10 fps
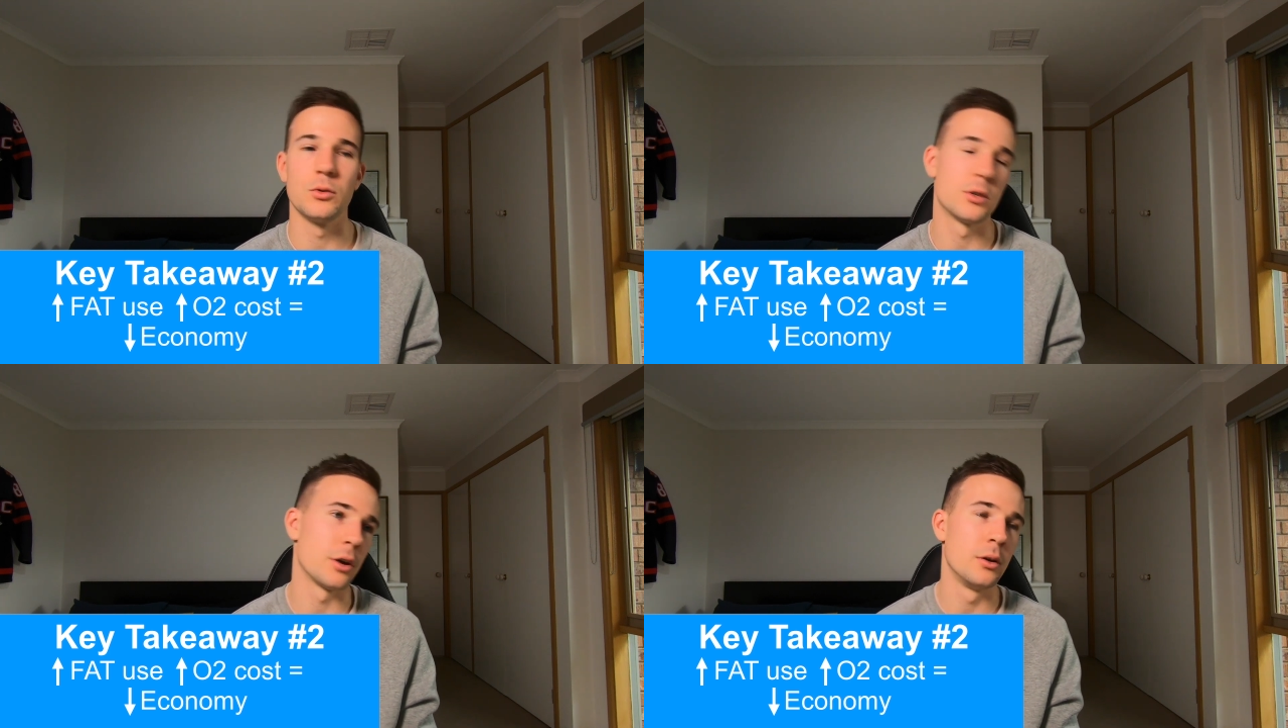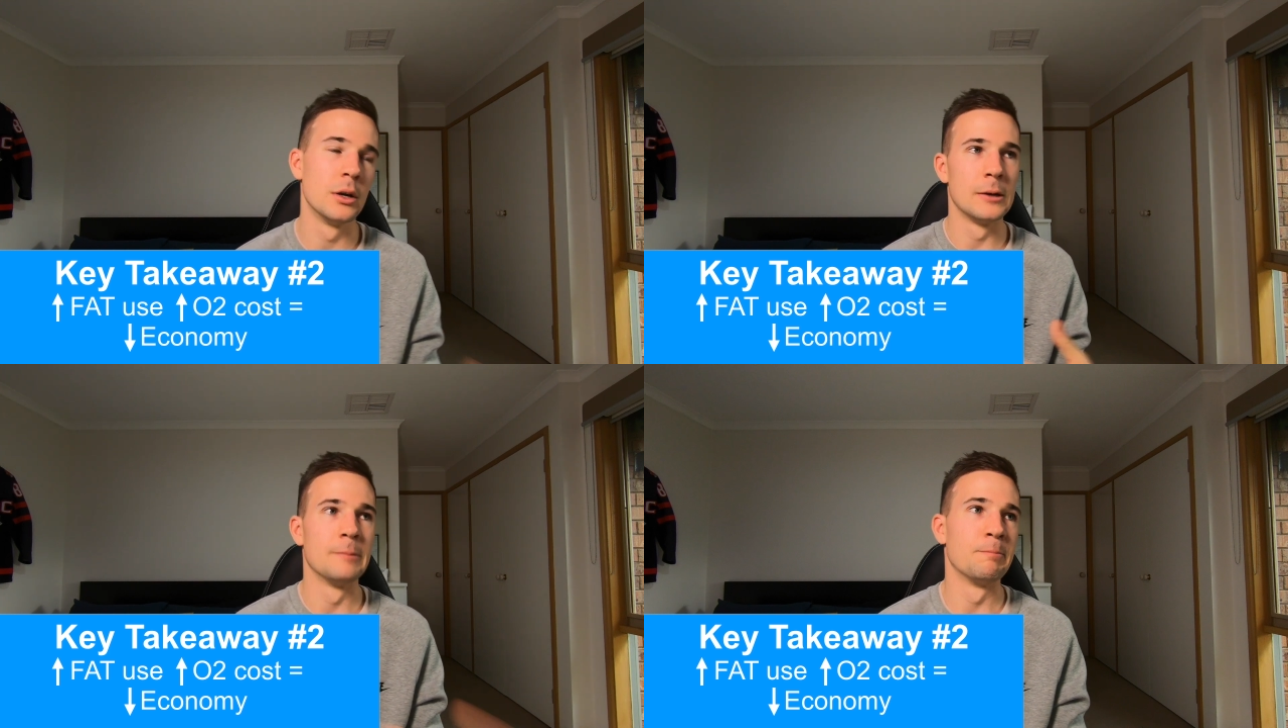So
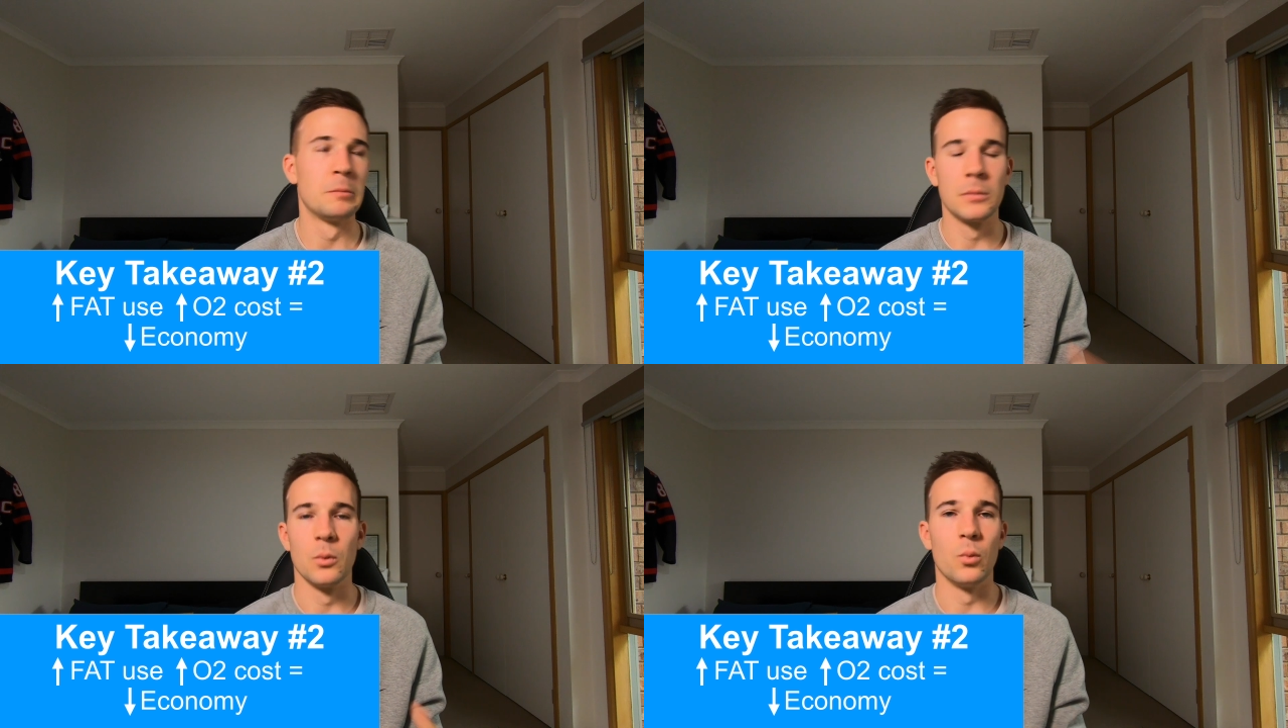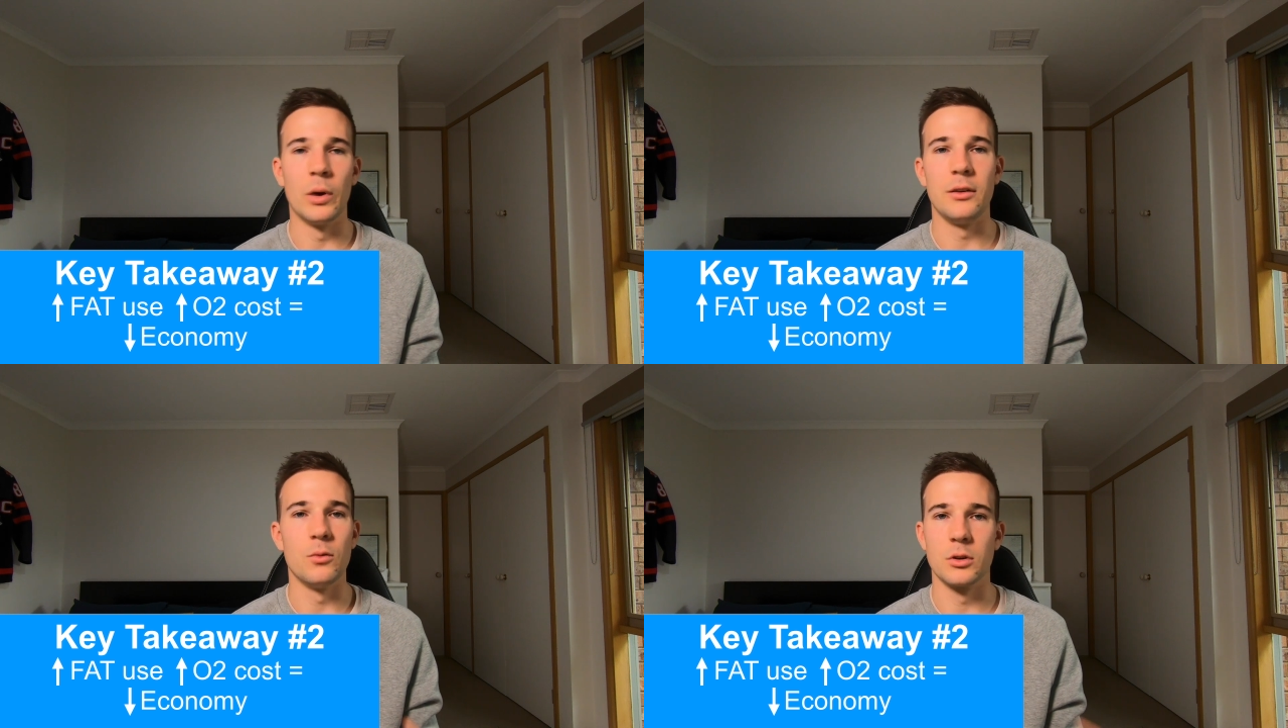
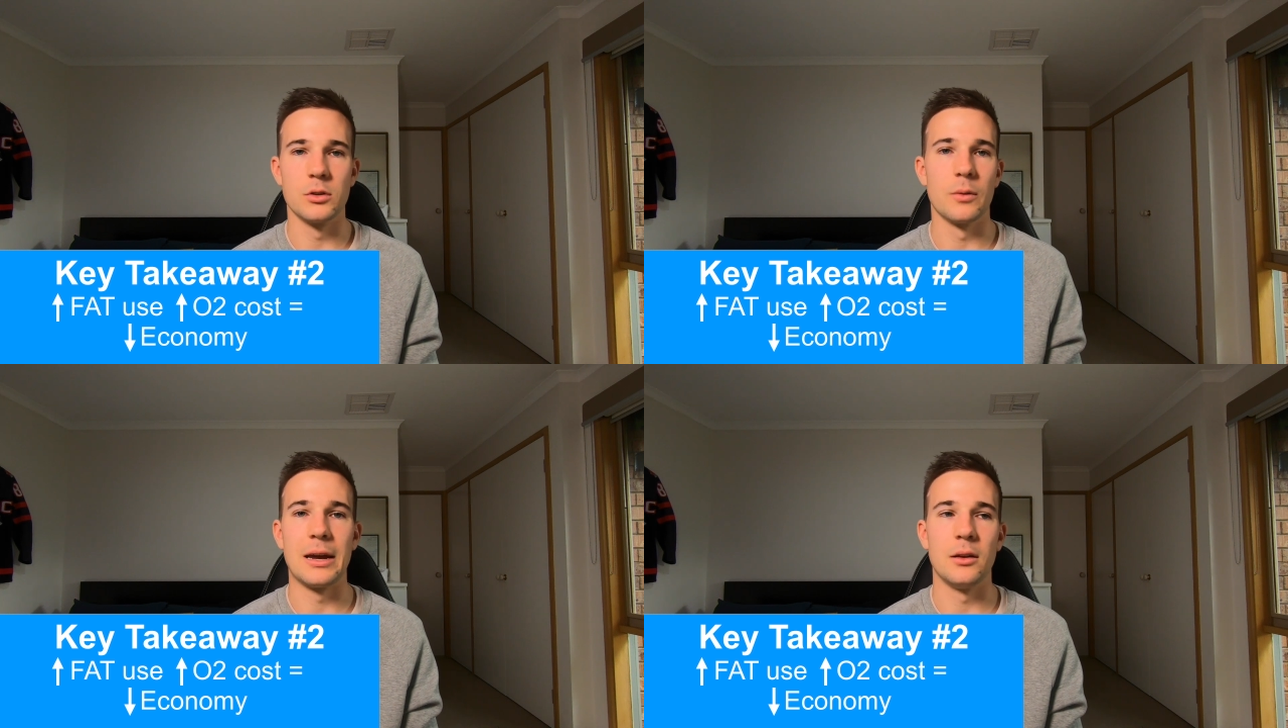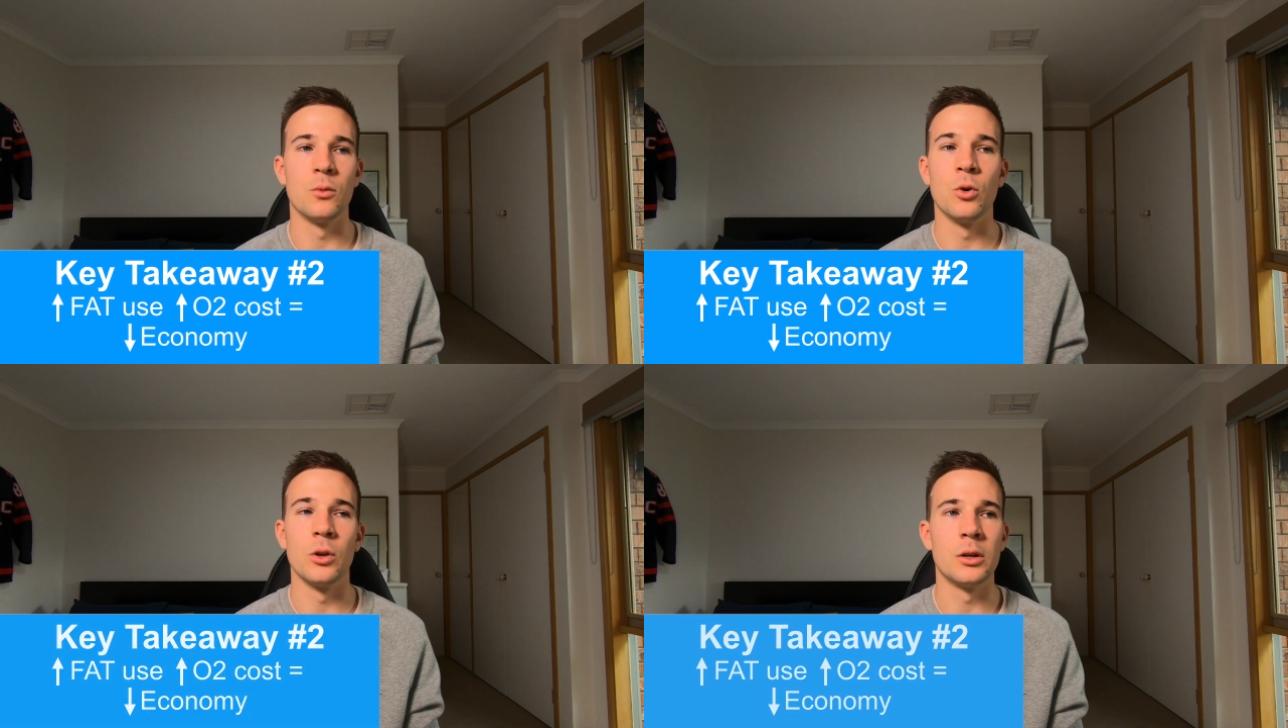whether you want to talk about hitting the
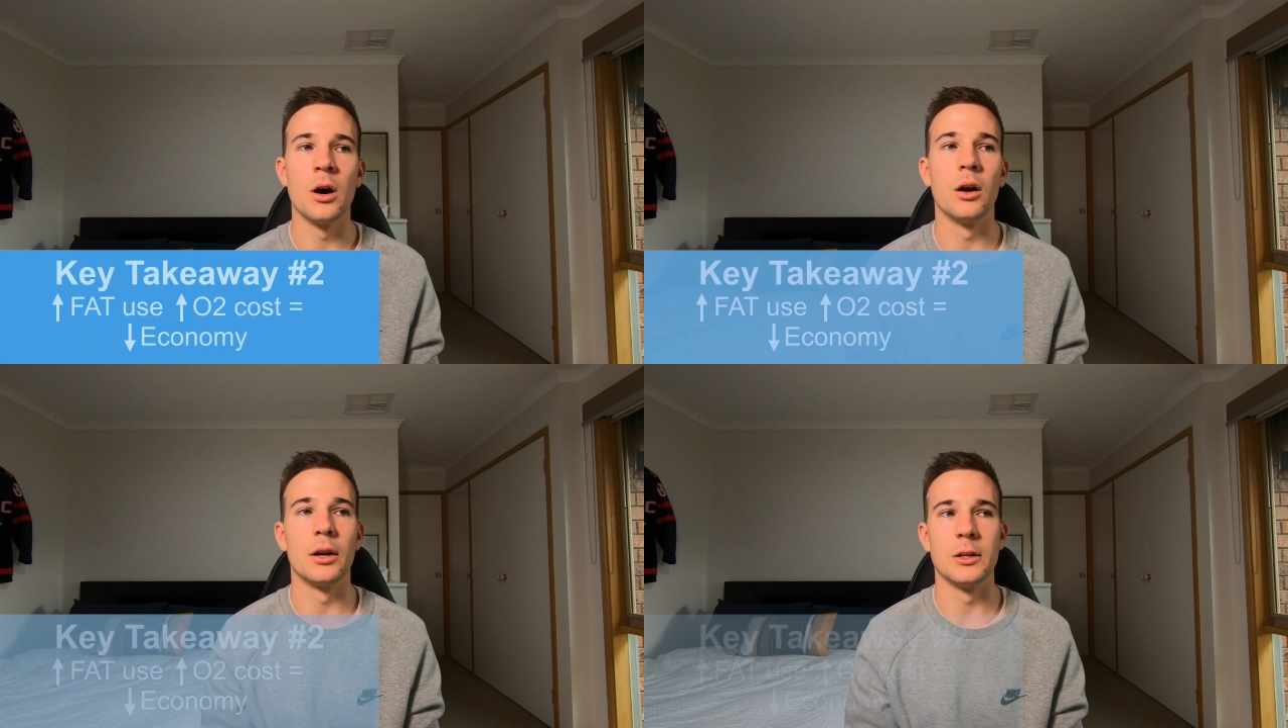wall or not,